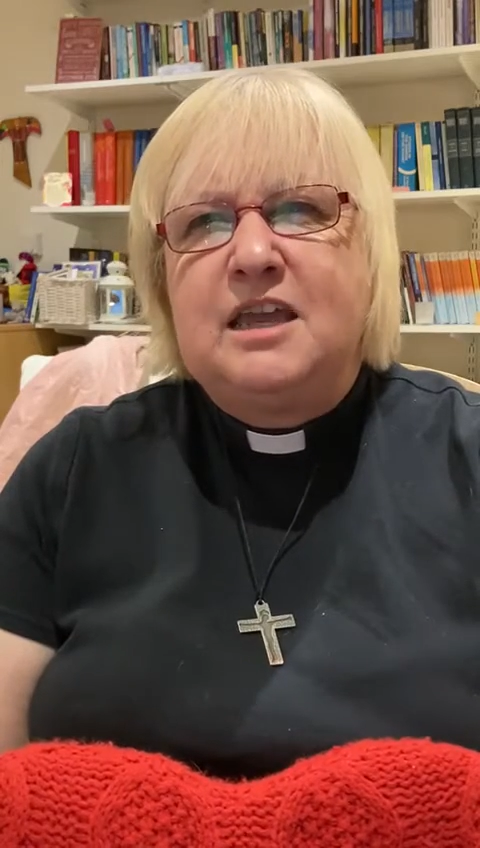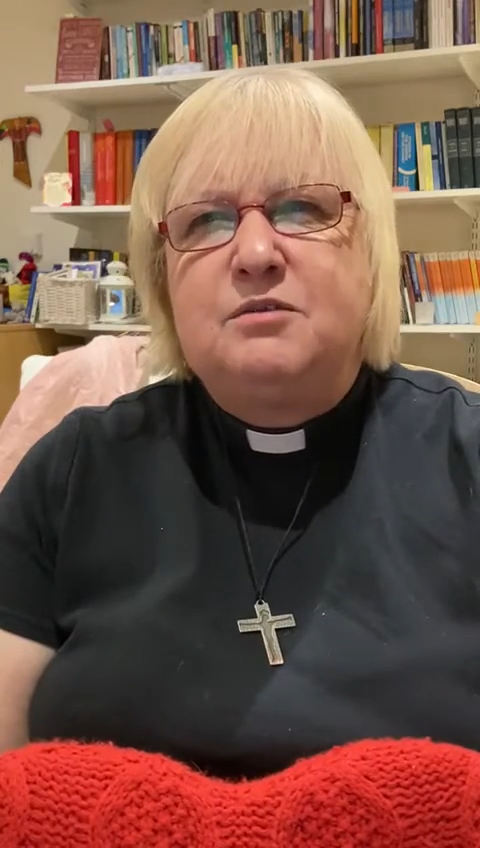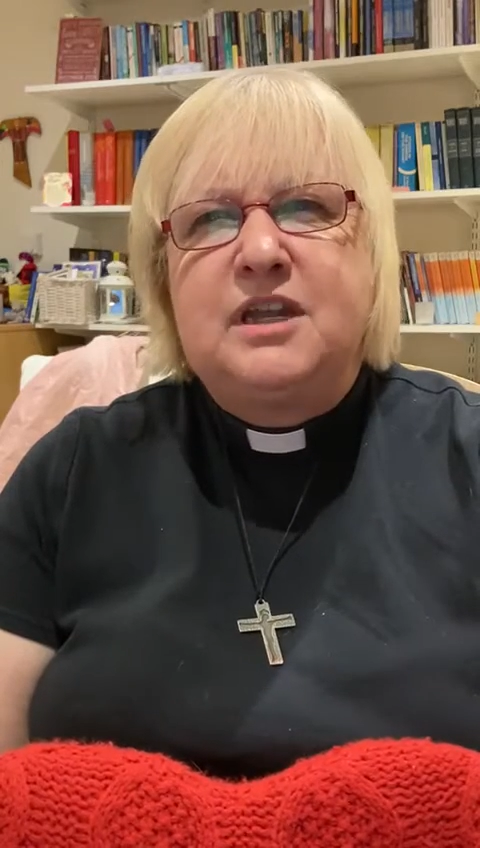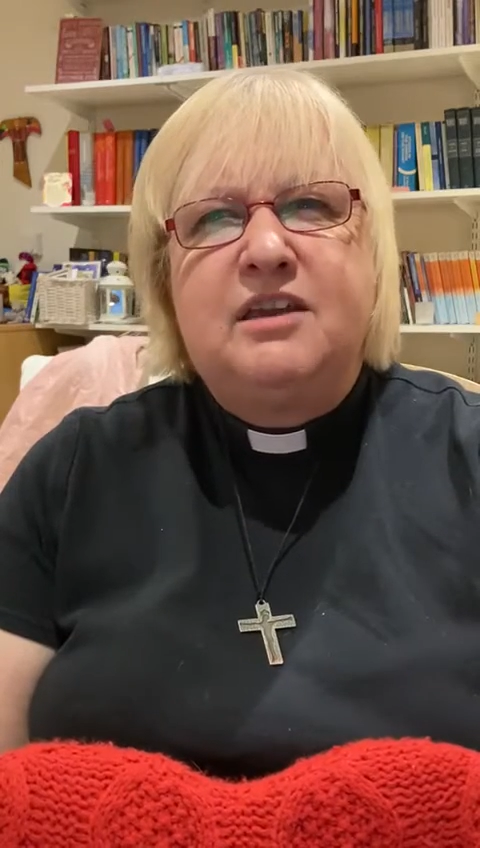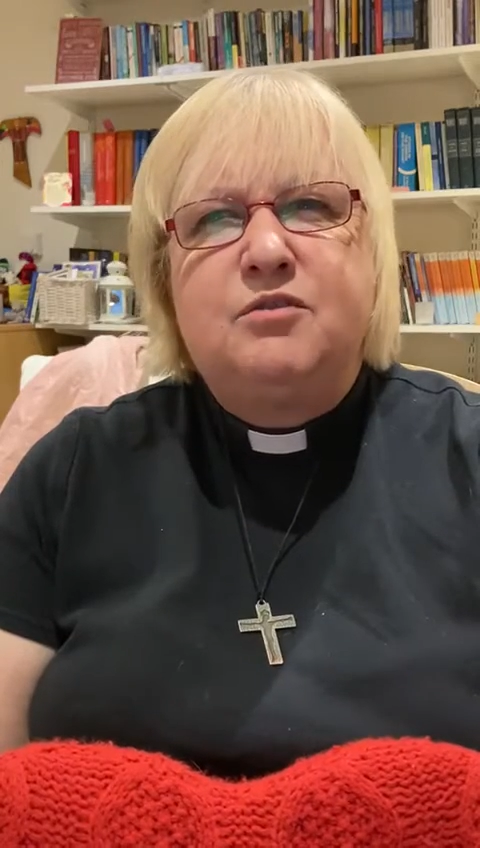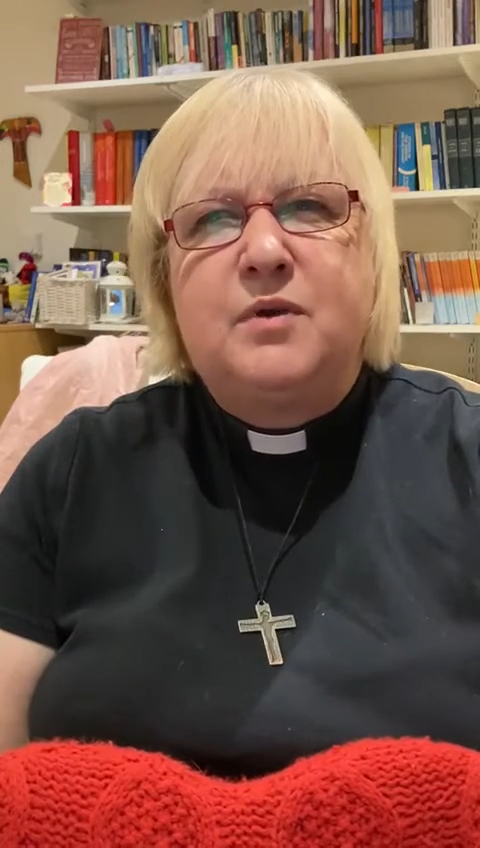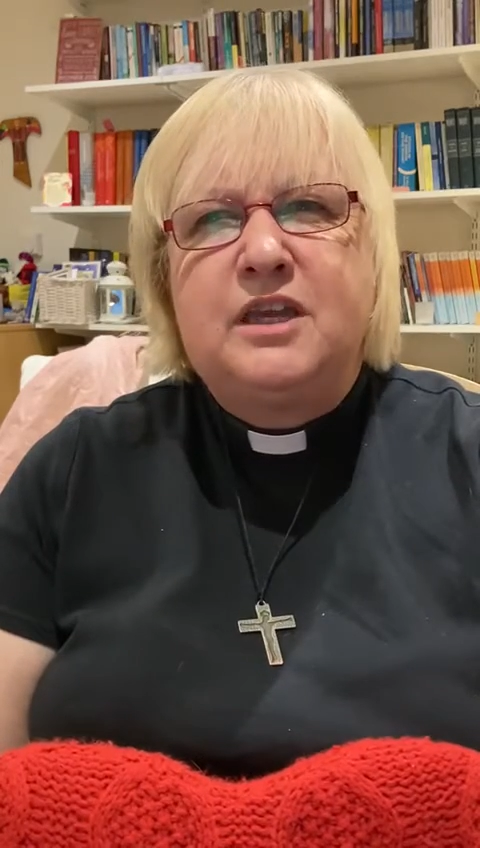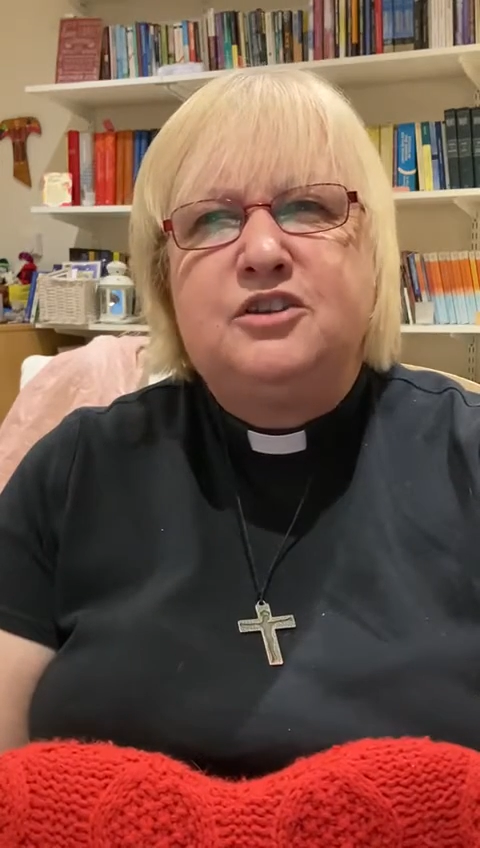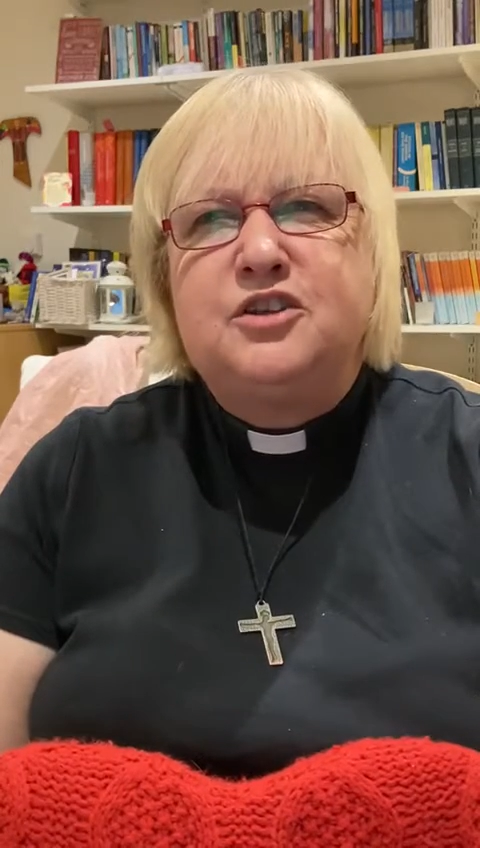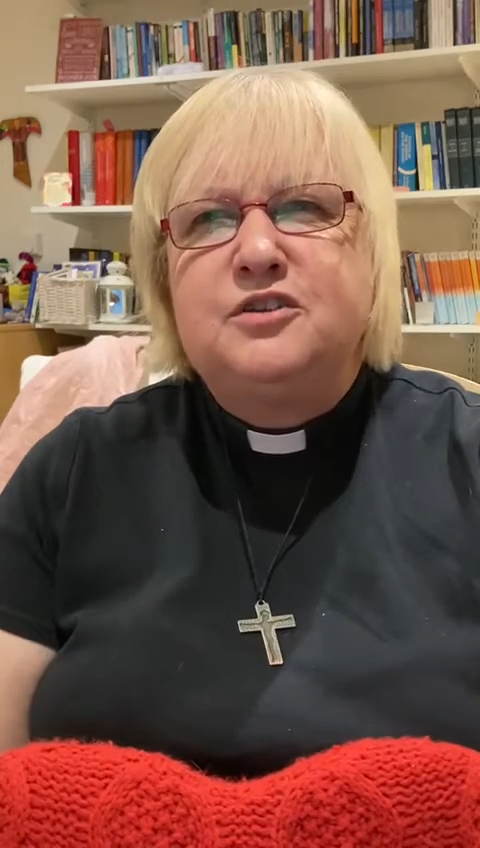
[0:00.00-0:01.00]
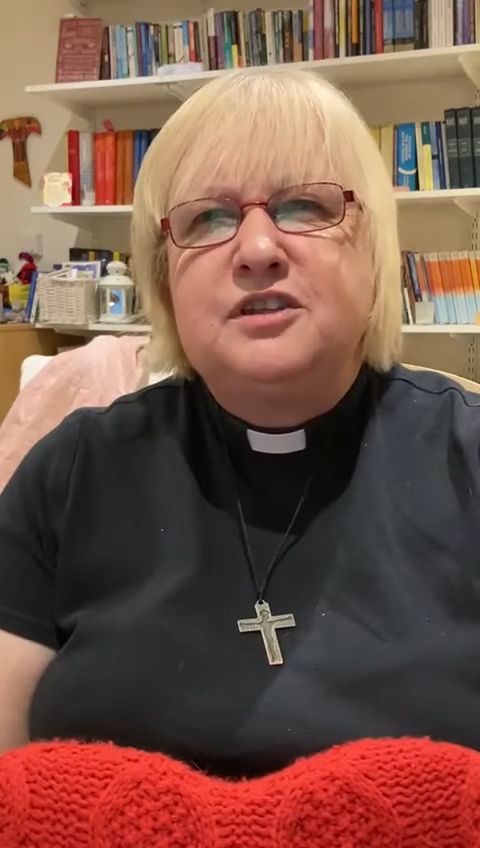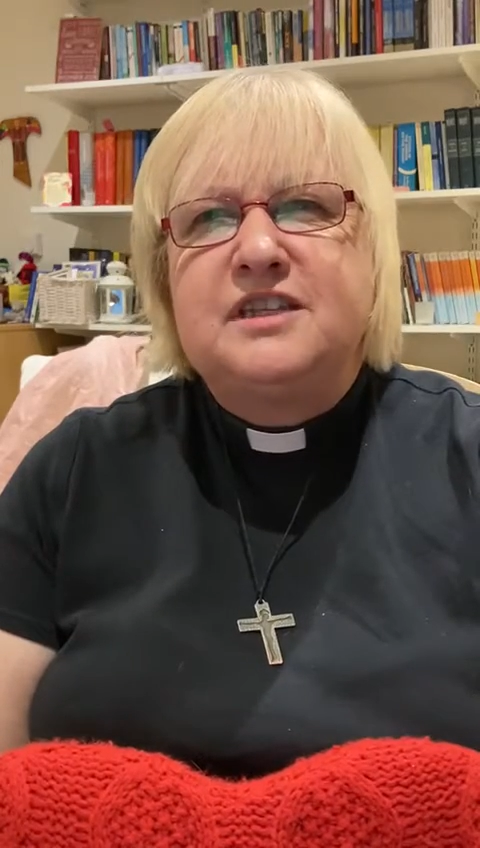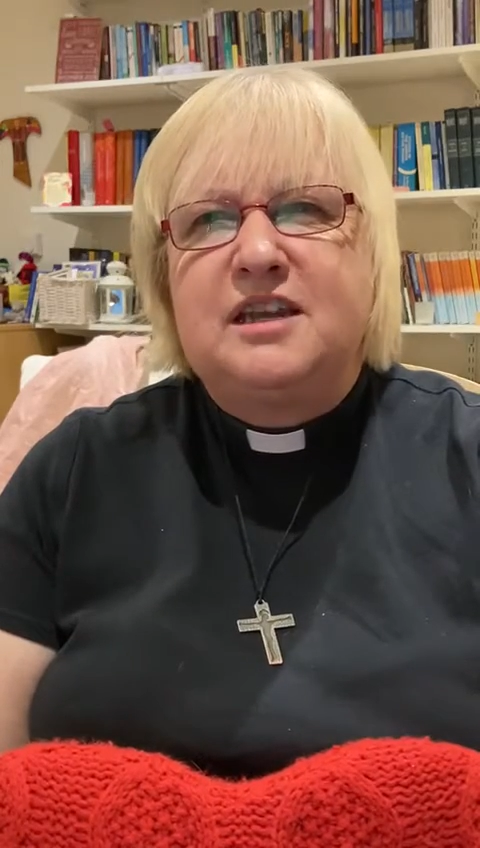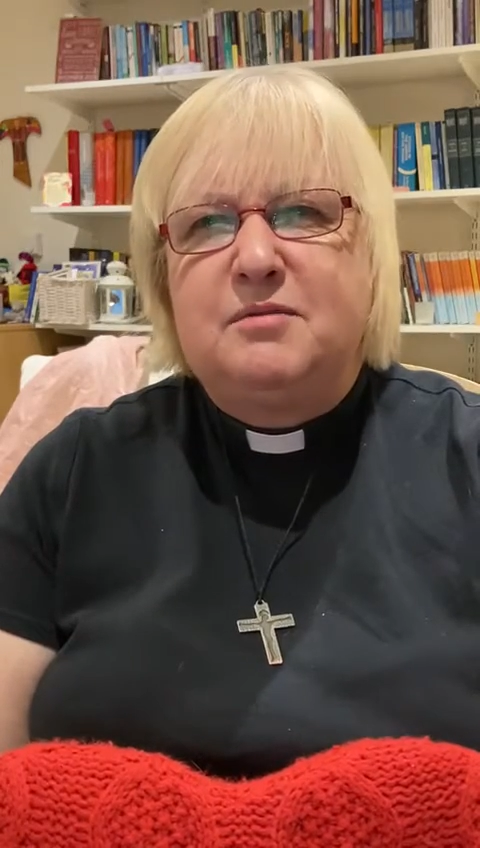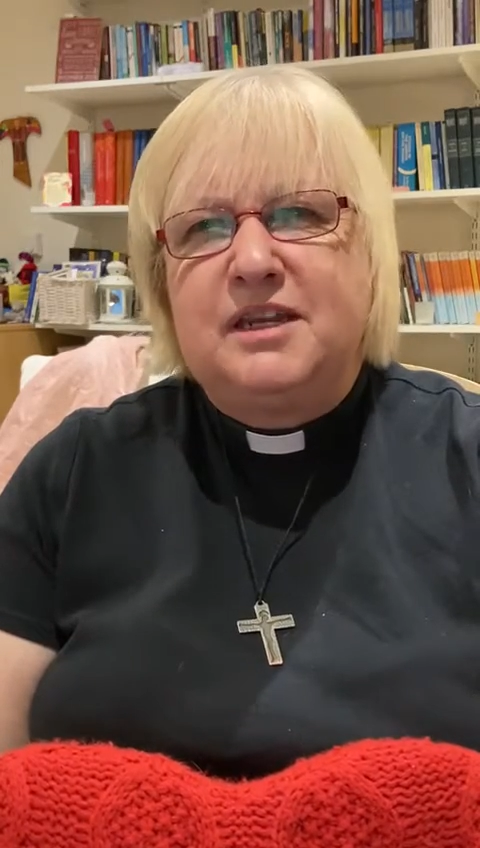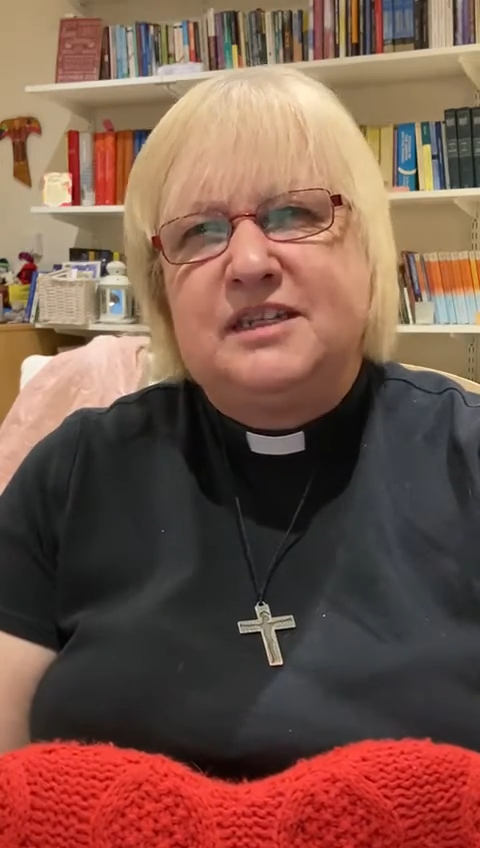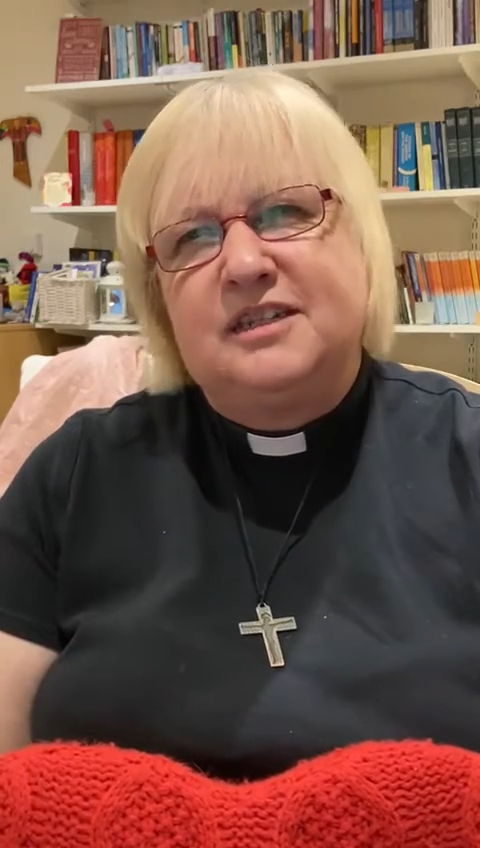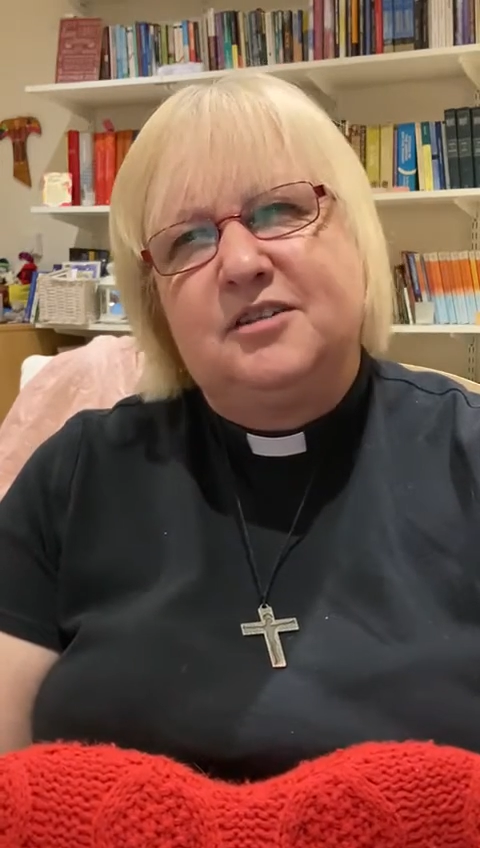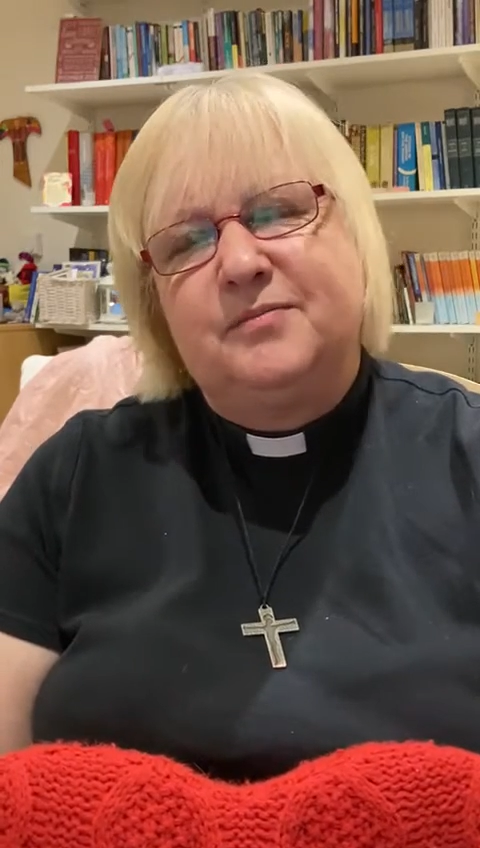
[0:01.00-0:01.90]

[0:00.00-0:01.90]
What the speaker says: whatever way you choose to celebrate it.